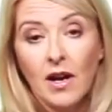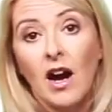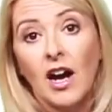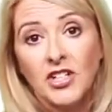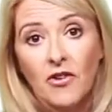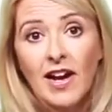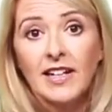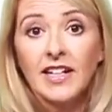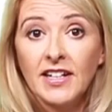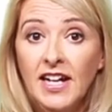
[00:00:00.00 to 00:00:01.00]
are directly
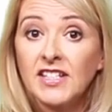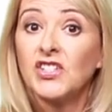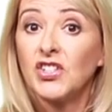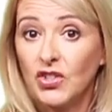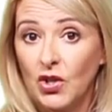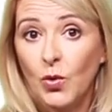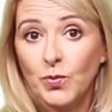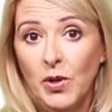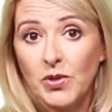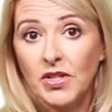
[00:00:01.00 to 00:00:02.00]
connected to the gold
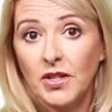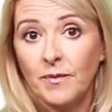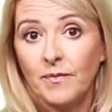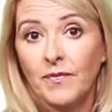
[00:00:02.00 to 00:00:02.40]
motor.